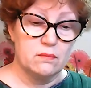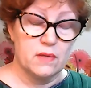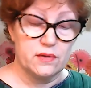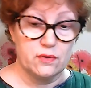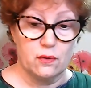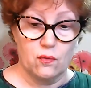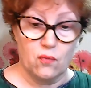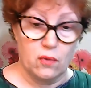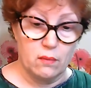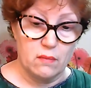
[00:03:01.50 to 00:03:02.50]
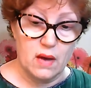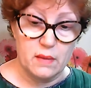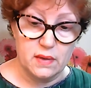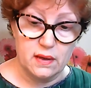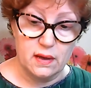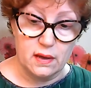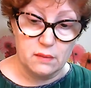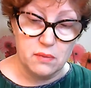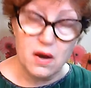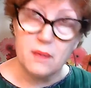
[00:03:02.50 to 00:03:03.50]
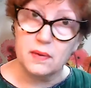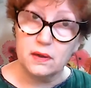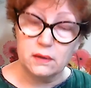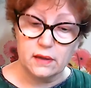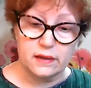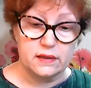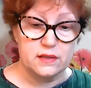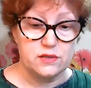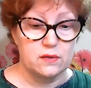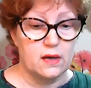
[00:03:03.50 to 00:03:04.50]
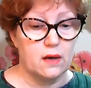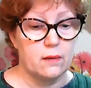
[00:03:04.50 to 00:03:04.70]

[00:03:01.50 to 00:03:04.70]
mother or mama and papa like they do now.